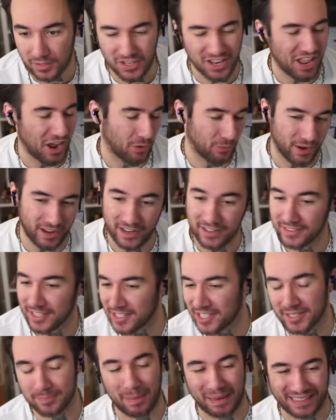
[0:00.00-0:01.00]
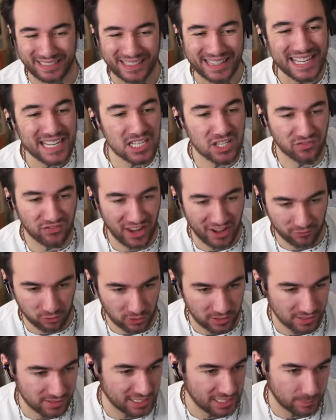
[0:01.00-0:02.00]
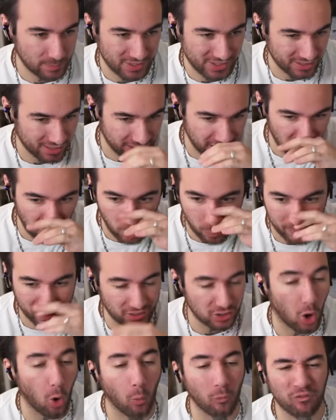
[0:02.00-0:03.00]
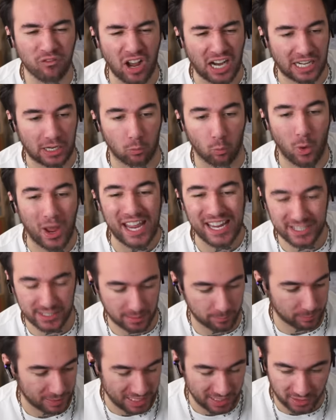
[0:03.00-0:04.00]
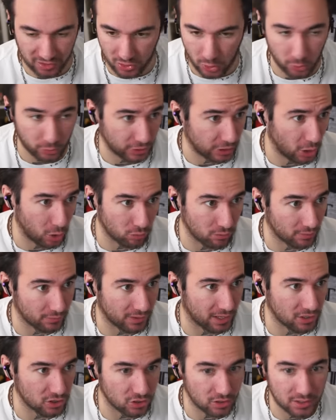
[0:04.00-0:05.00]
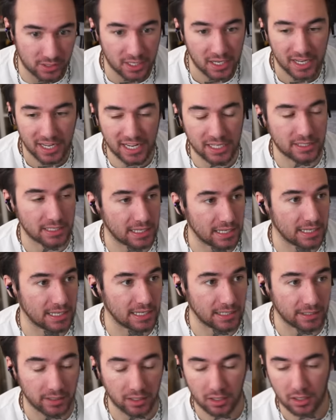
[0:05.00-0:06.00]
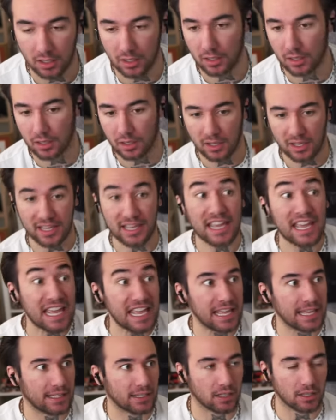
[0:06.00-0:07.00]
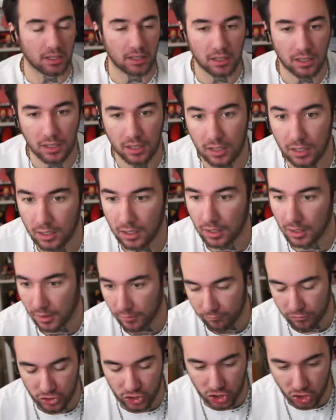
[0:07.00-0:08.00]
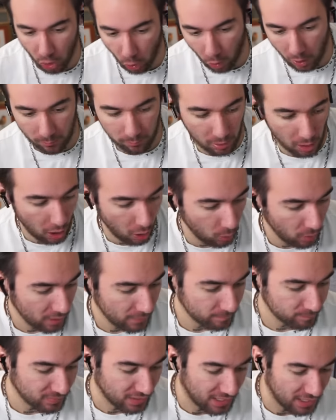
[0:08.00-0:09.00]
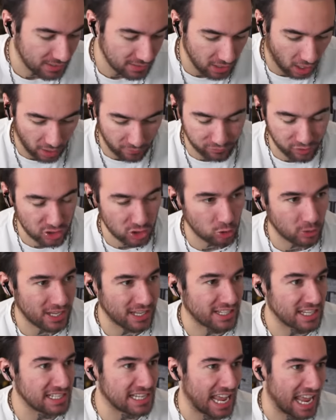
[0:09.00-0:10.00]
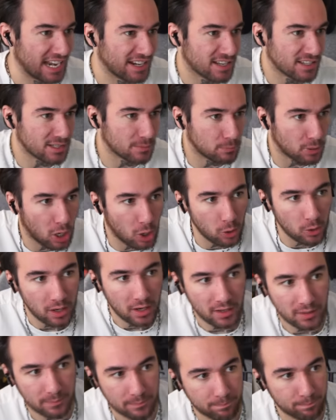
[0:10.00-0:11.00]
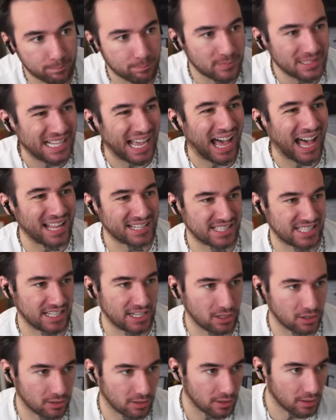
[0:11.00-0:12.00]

No way. This is my least favorite Demon Slayer opening. No fucking way is it beating Tokyo Revengers. It's E. E. Sure, bro. The official Hige Dandism, bro. Got here.